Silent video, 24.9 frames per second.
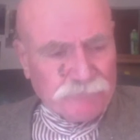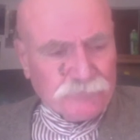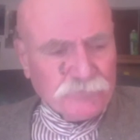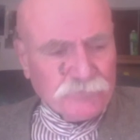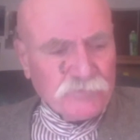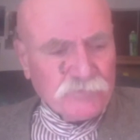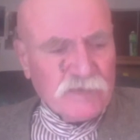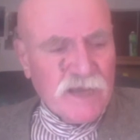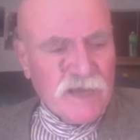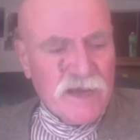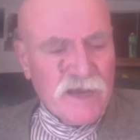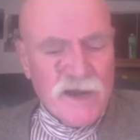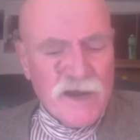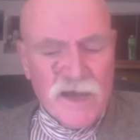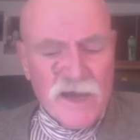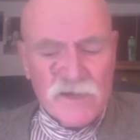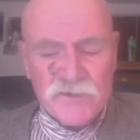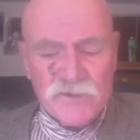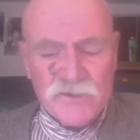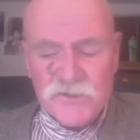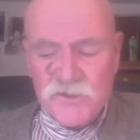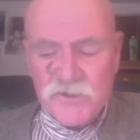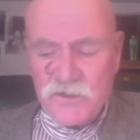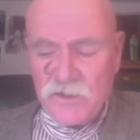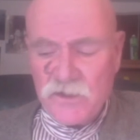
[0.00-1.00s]
and
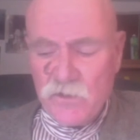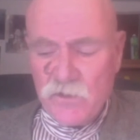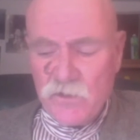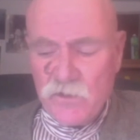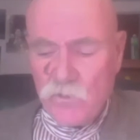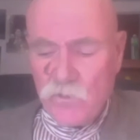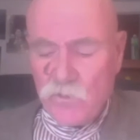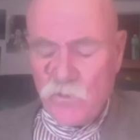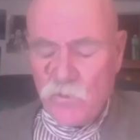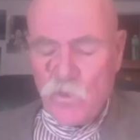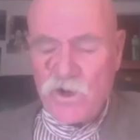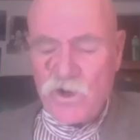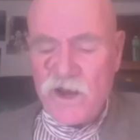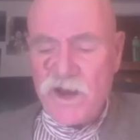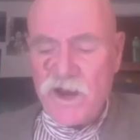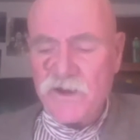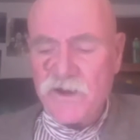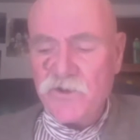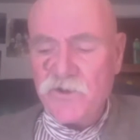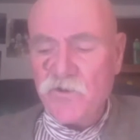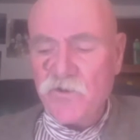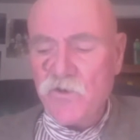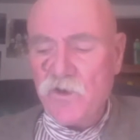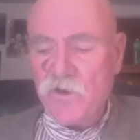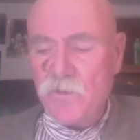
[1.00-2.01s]
asked what I
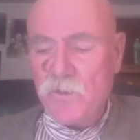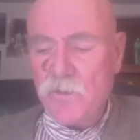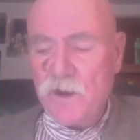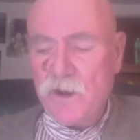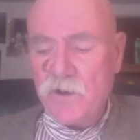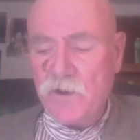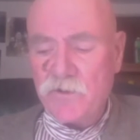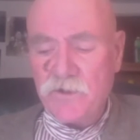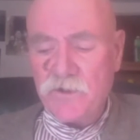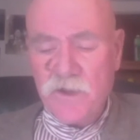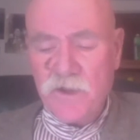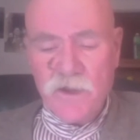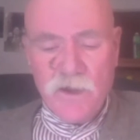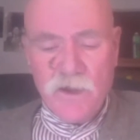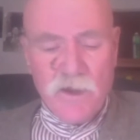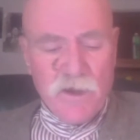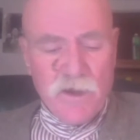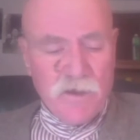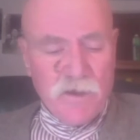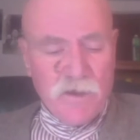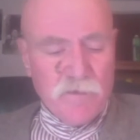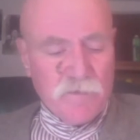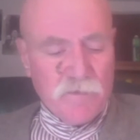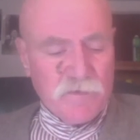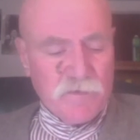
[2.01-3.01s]
knew about
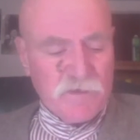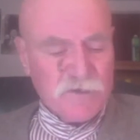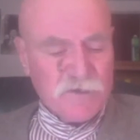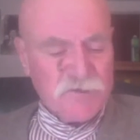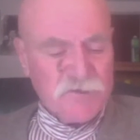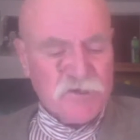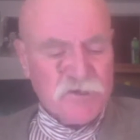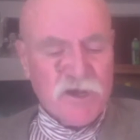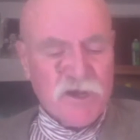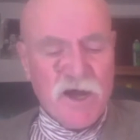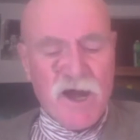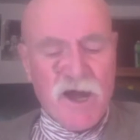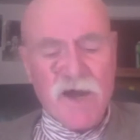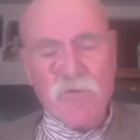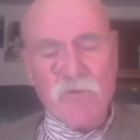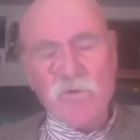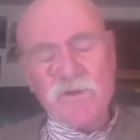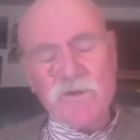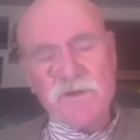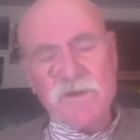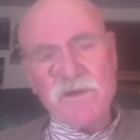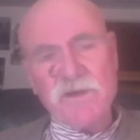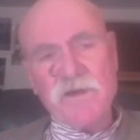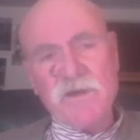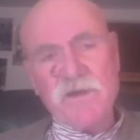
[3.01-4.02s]
this guy with
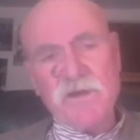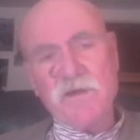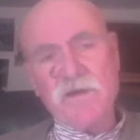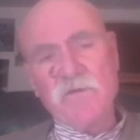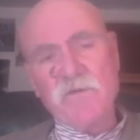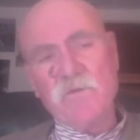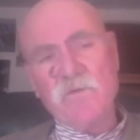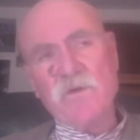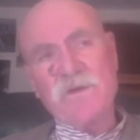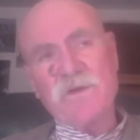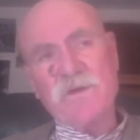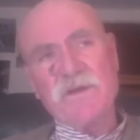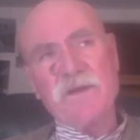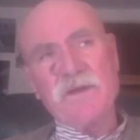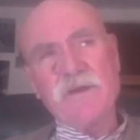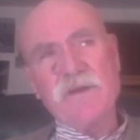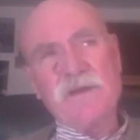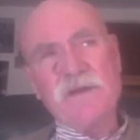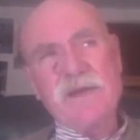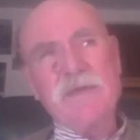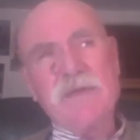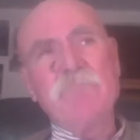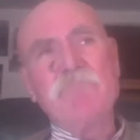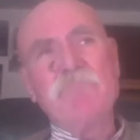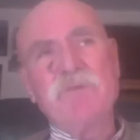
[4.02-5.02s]
an
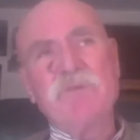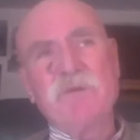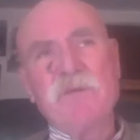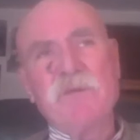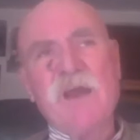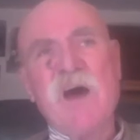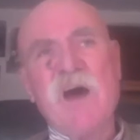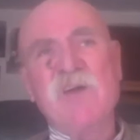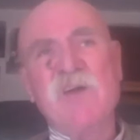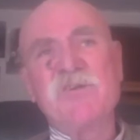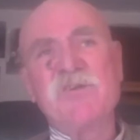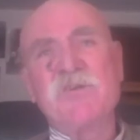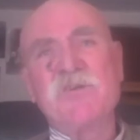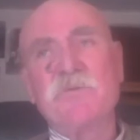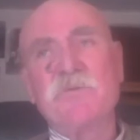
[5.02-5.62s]
impronounceable